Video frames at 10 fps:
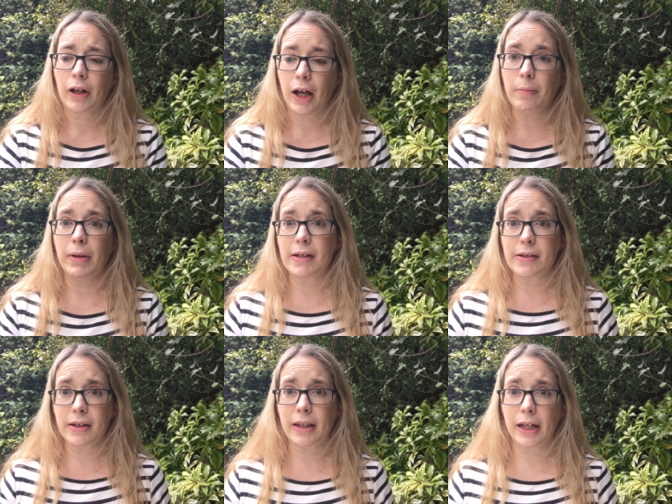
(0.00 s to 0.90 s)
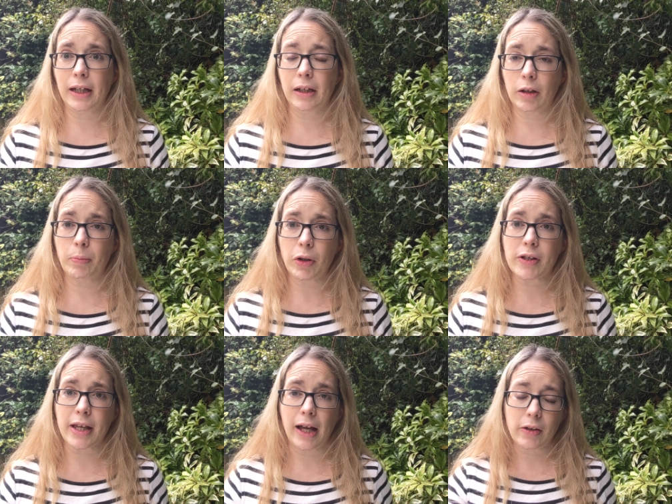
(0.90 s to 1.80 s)
I missed the the book
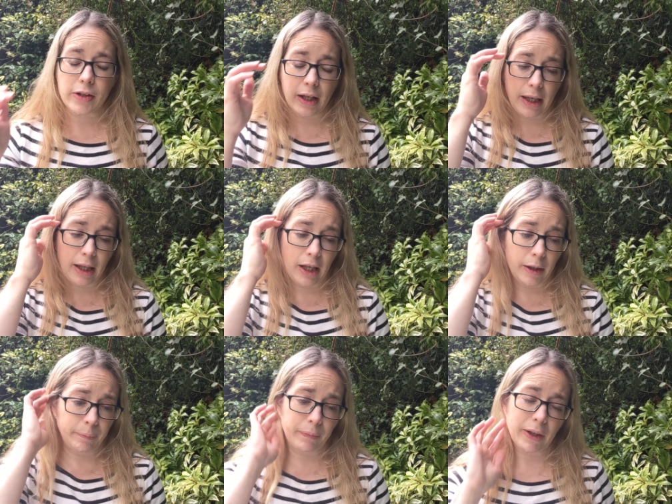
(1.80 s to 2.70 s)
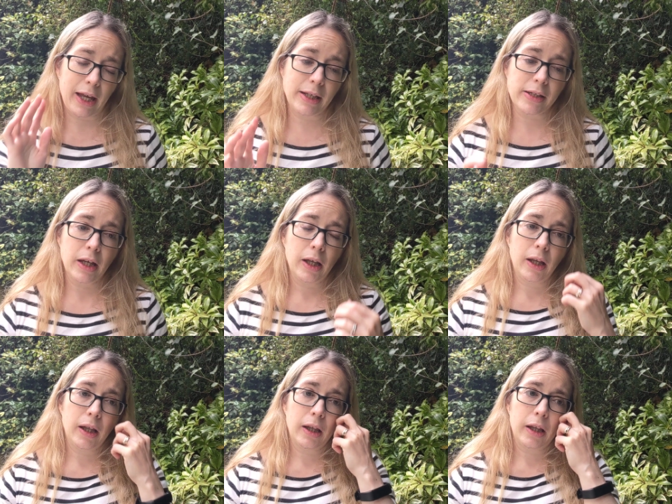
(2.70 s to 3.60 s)
sales um, and
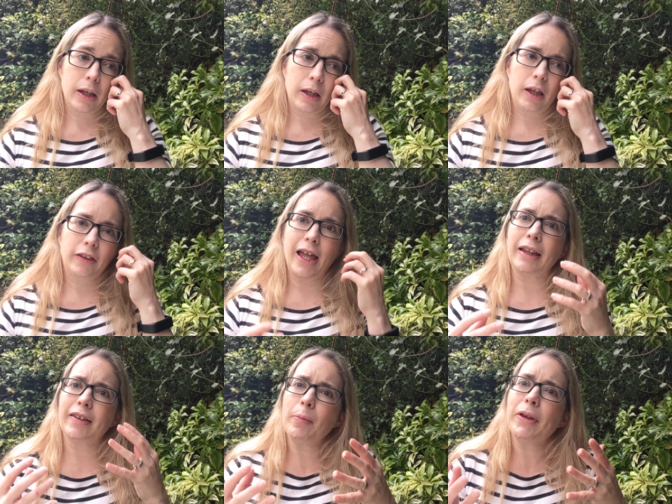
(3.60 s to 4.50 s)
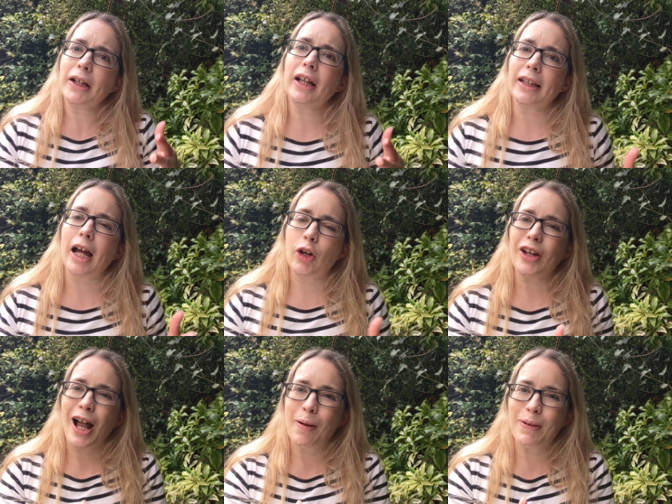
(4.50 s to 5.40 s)
that something like that
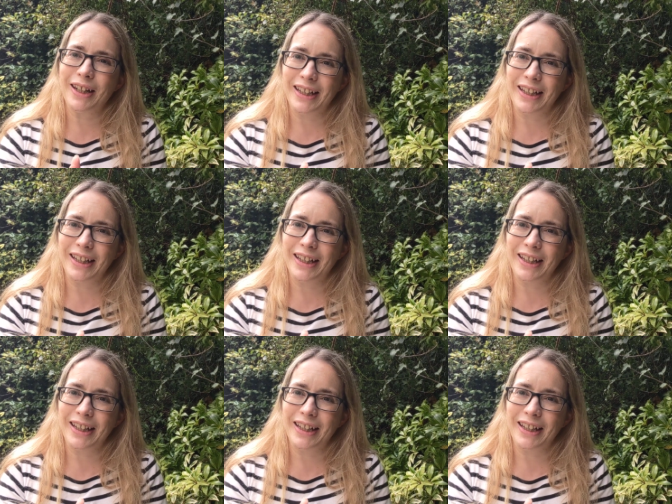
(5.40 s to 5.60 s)
could happen